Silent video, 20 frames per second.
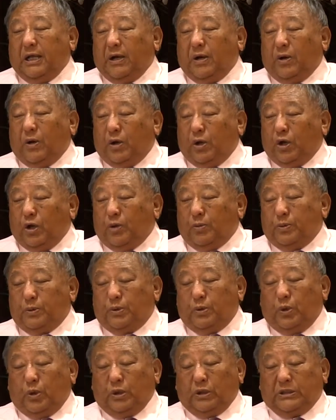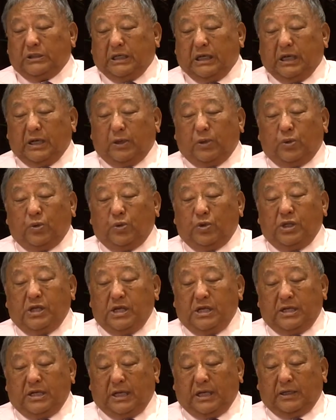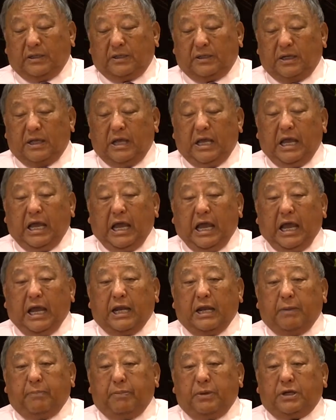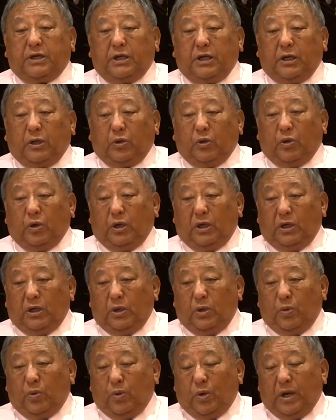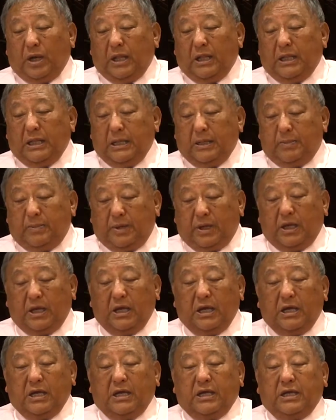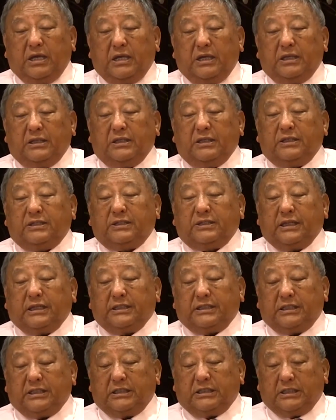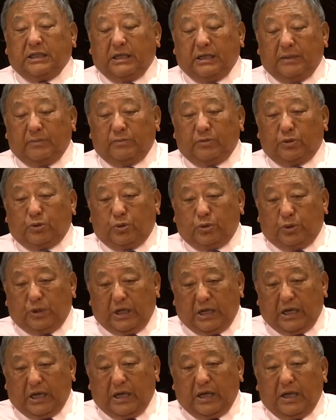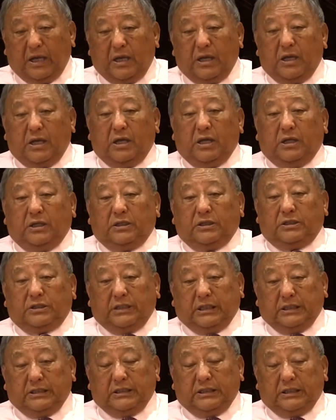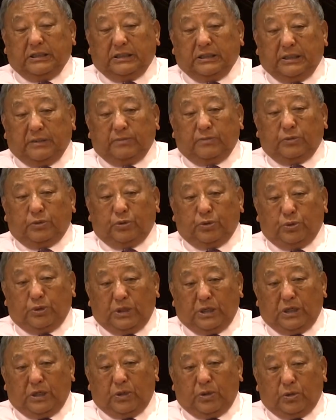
All of those are you need it. And particularly we're living in such a time today, such a time today,